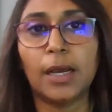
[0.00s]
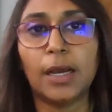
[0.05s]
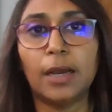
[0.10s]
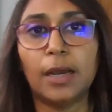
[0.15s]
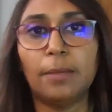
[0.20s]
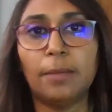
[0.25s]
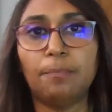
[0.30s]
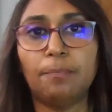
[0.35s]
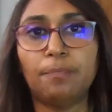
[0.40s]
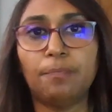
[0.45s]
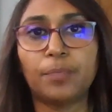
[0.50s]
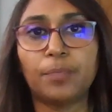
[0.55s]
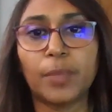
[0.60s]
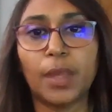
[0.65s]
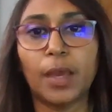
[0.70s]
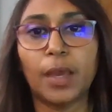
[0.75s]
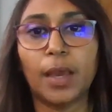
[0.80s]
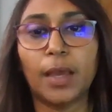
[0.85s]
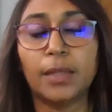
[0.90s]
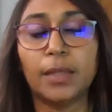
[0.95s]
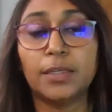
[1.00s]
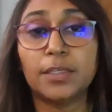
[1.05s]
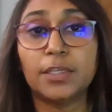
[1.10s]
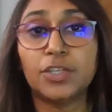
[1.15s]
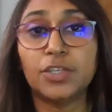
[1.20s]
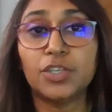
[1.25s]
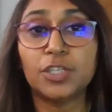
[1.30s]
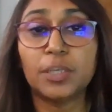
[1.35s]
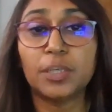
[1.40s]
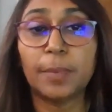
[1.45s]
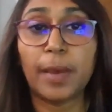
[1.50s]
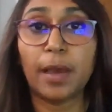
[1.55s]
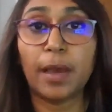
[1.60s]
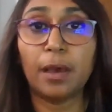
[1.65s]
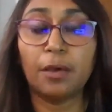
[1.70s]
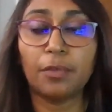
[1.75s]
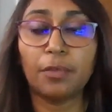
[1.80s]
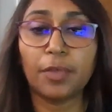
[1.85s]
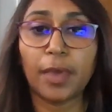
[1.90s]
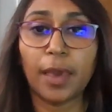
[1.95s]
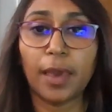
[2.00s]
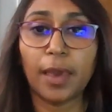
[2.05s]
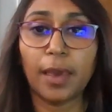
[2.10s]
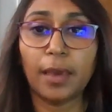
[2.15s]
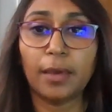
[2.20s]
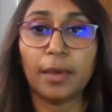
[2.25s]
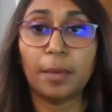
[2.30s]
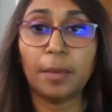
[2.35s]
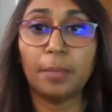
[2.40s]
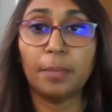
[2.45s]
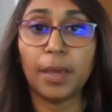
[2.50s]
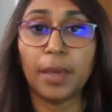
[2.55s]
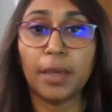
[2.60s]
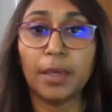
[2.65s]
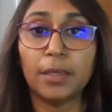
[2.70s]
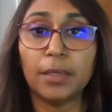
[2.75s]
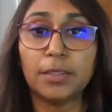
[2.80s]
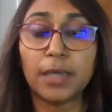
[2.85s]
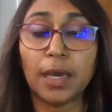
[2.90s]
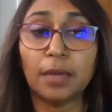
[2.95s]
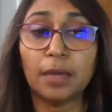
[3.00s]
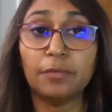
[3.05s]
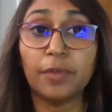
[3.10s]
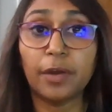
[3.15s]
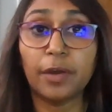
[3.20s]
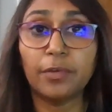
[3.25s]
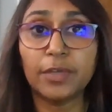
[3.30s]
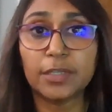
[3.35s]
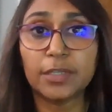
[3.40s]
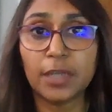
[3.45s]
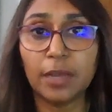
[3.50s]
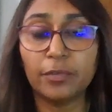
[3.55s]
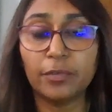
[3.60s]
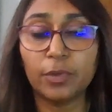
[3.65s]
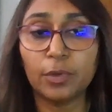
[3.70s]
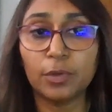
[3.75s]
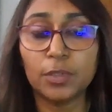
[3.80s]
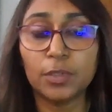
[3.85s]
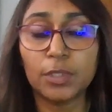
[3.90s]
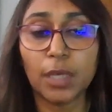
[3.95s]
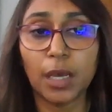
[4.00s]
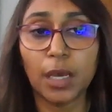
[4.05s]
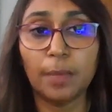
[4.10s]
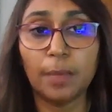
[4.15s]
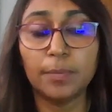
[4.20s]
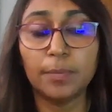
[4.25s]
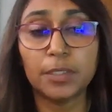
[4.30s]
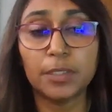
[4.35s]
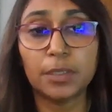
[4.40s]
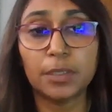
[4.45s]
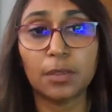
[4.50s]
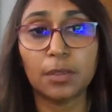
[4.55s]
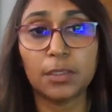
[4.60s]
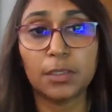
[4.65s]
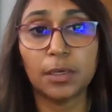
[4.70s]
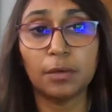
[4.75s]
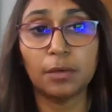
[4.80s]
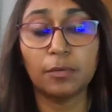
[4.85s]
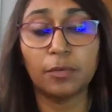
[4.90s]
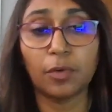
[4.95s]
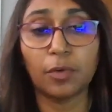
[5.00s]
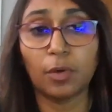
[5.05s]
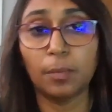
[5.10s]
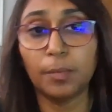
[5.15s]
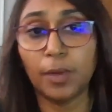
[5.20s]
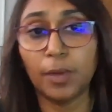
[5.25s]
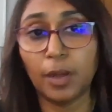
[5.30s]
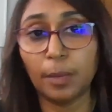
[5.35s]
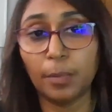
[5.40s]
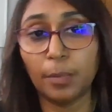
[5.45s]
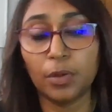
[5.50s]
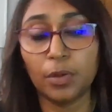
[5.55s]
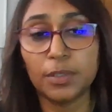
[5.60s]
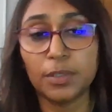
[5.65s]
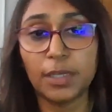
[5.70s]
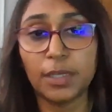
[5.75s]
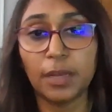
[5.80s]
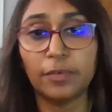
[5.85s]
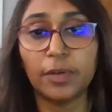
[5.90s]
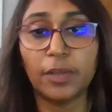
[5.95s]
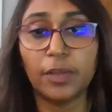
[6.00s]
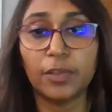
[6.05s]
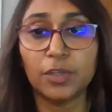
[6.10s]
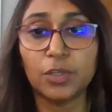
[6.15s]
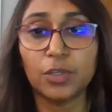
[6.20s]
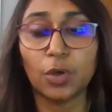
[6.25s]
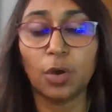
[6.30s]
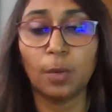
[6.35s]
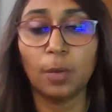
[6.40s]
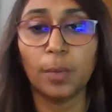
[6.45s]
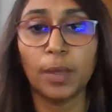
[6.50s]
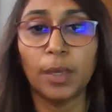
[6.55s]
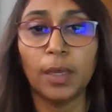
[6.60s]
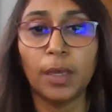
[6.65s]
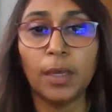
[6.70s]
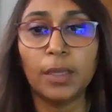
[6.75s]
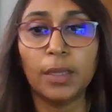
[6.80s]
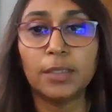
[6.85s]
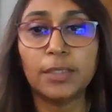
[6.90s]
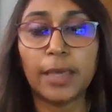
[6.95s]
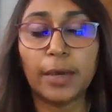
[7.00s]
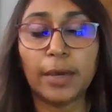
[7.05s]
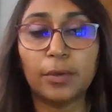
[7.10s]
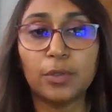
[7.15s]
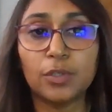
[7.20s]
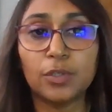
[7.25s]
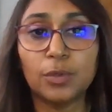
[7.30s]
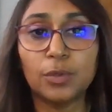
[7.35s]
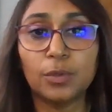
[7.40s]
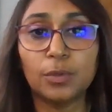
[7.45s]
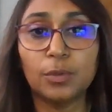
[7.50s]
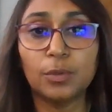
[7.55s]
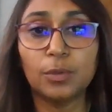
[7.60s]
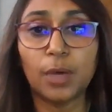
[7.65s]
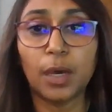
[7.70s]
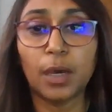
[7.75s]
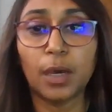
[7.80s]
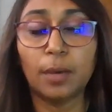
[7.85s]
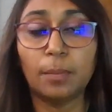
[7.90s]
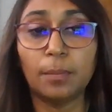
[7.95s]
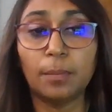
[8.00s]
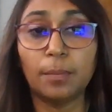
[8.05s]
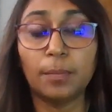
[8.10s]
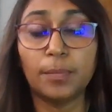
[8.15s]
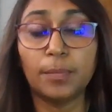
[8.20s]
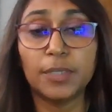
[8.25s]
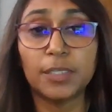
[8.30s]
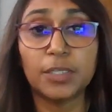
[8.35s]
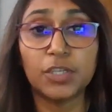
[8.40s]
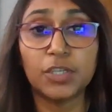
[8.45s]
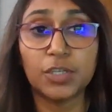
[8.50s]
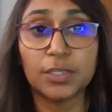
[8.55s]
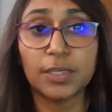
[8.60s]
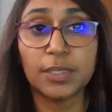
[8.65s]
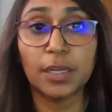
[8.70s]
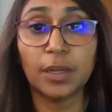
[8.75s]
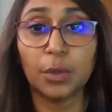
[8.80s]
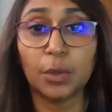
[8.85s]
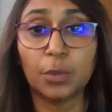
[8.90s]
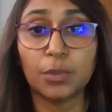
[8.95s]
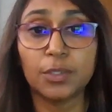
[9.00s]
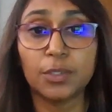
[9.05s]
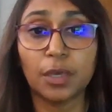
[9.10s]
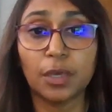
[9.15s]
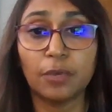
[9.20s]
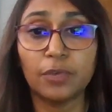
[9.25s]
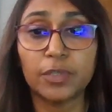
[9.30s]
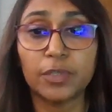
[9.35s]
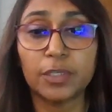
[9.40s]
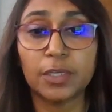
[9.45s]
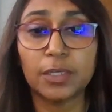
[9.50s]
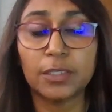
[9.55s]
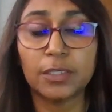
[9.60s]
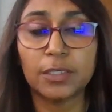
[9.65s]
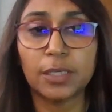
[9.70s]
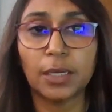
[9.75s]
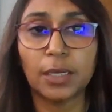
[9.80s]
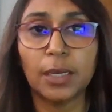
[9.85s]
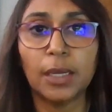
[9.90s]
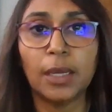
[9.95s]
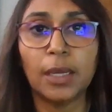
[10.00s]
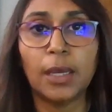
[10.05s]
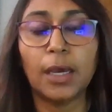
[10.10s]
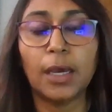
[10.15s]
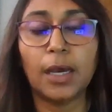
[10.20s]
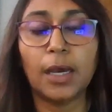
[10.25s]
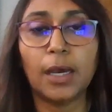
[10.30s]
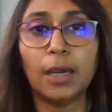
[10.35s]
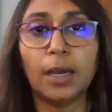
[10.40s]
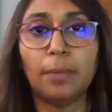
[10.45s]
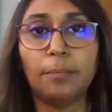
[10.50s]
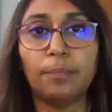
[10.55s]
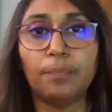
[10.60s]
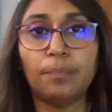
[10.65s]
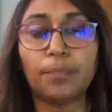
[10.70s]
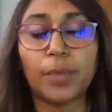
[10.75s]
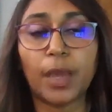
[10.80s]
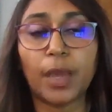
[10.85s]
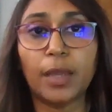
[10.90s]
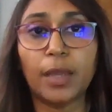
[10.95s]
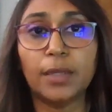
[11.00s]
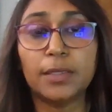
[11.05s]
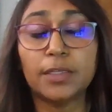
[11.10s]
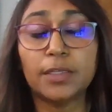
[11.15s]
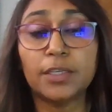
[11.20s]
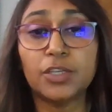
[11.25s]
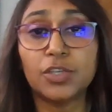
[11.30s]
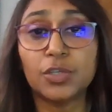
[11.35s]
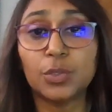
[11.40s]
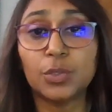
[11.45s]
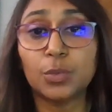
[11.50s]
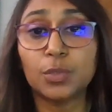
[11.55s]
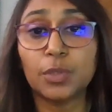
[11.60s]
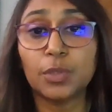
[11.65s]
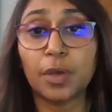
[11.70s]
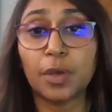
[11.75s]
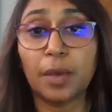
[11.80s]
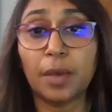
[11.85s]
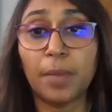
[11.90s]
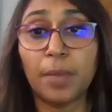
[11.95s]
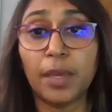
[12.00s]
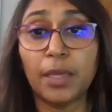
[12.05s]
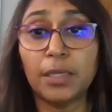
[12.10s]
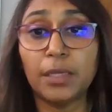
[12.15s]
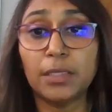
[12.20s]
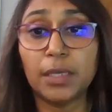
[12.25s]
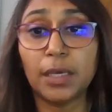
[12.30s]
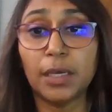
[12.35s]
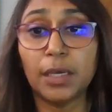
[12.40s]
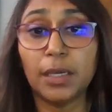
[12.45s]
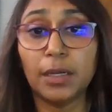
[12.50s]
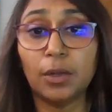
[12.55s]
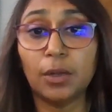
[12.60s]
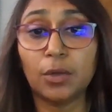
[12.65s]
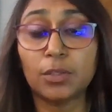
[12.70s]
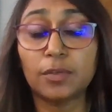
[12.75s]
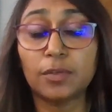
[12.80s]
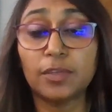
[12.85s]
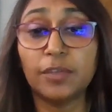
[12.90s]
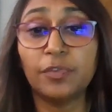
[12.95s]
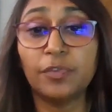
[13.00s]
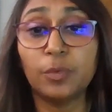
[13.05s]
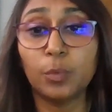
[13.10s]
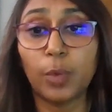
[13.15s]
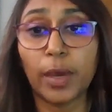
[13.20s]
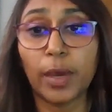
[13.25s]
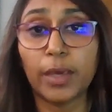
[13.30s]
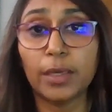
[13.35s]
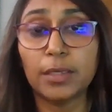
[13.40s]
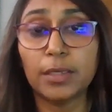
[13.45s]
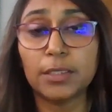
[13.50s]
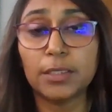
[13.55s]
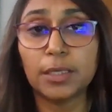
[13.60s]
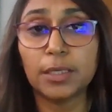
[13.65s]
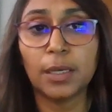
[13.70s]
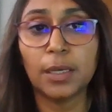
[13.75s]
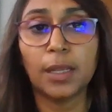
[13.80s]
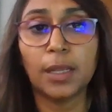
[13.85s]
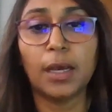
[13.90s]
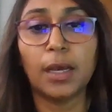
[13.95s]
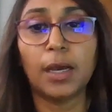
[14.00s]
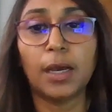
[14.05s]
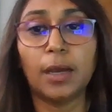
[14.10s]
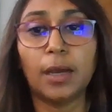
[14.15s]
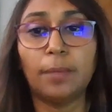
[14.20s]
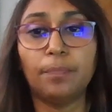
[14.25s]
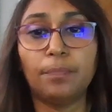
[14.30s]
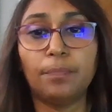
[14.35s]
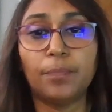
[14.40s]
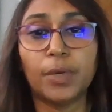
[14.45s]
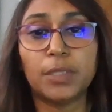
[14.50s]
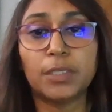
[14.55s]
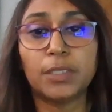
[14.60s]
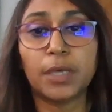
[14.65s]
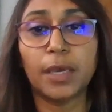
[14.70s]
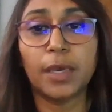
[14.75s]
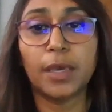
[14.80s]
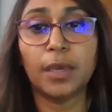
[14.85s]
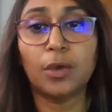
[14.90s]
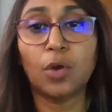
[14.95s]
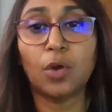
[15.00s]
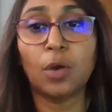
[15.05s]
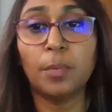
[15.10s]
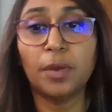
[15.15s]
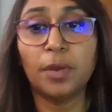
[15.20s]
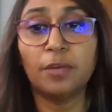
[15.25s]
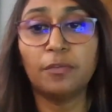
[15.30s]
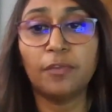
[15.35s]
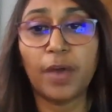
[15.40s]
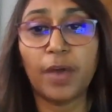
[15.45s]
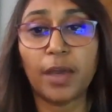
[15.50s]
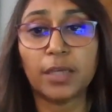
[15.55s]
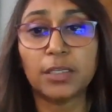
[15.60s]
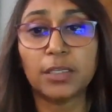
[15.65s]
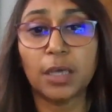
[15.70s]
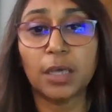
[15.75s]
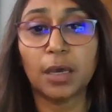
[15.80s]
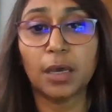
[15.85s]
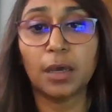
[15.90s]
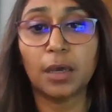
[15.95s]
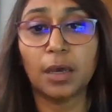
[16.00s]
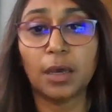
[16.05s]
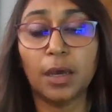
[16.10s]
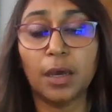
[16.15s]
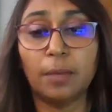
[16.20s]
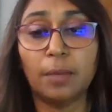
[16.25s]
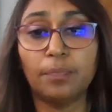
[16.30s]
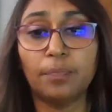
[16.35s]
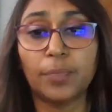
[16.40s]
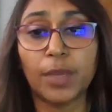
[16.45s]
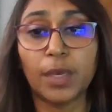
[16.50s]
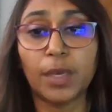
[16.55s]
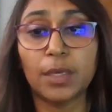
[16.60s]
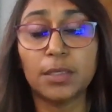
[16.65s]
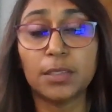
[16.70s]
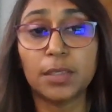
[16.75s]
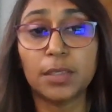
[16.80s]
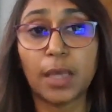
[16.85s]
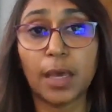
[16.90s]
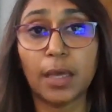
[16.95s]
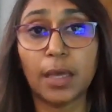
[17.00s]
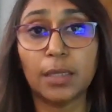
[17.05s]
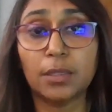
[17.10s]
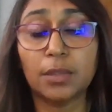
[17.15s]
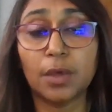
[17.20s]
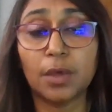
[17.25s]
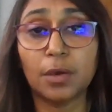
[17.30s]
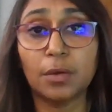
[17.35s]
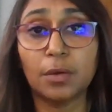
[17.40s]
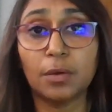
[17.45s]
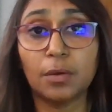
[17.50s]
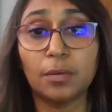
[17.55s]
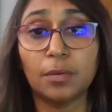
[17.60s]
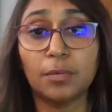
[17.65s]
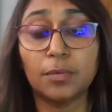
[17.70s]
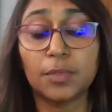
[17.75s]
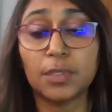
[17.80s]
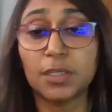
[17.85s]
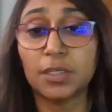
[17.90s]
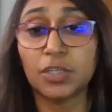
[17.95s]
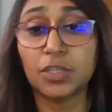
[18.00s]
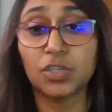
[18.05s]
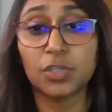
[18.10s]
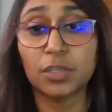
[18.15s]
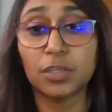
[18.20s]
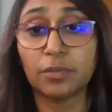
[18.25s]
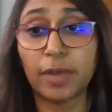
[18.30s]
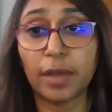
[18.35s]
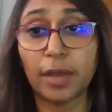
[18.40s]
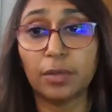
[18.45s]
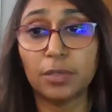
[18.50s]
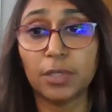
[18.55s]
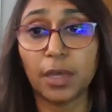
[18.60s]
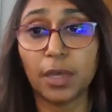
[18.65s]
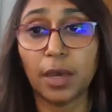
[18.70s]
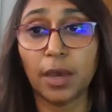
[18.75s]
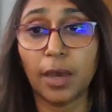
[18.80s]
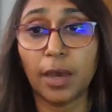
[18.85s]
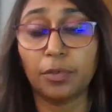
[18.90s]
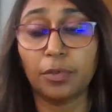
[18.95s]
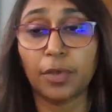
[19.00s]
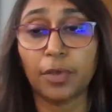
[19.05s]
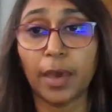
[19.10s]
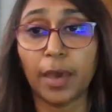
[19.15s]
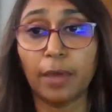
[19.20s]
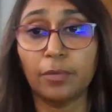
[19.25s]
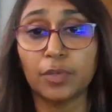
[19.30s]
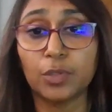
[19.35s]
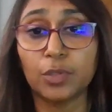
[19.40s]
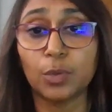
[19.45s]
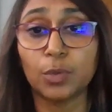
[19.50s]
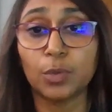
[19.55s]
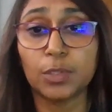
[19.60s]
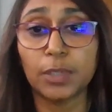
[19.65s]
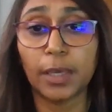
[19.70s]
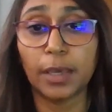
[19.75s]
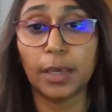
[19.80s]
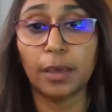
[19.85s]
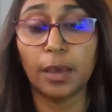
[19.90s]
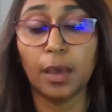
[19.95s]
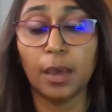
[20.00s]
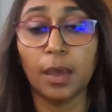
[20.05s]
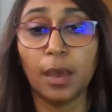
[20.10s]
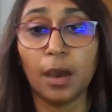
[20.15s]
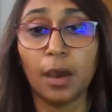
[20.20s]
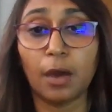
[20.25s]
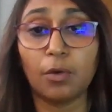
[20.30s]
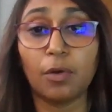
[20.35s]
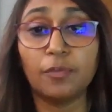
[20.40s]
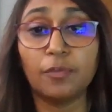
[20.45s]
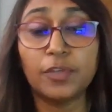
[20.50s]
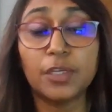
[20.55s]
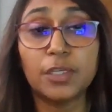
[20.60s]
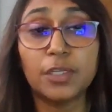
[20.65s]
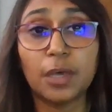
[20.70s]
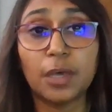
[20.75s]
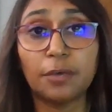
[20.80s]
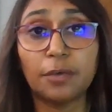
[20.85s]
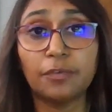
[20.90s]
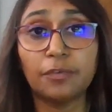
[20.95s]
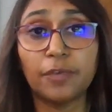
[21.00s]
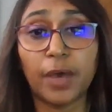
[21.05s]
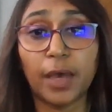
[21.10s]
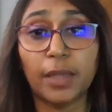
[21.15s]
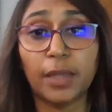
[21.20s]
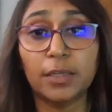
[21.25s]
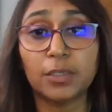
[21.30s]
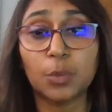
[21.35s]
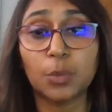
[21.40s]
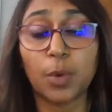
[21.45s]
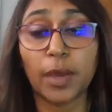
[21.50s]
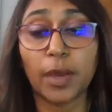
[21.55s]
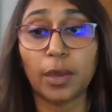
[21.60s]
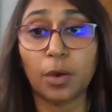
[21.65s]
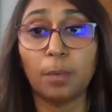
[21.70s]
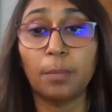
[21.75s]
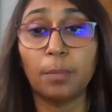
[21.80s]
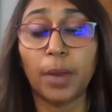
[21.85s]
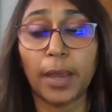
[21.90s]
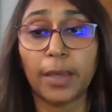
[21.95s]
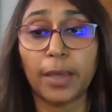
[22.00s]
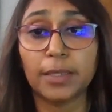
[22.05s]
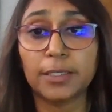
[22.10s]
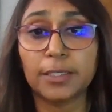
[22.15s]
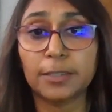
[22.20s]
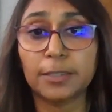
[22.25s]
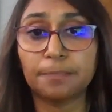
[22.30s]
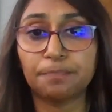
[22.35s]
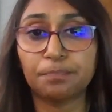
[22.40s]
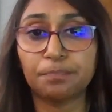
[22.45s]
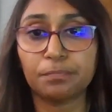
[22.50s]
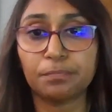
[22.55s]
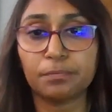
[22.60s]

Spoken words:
And decisions about healthcare get made at various levels, starting from policy level at the top down to decisions at local services. And decisions also get made in lots of different ways. But a common factor is that those decisions around healthcare resourcing are often tough and quite complex.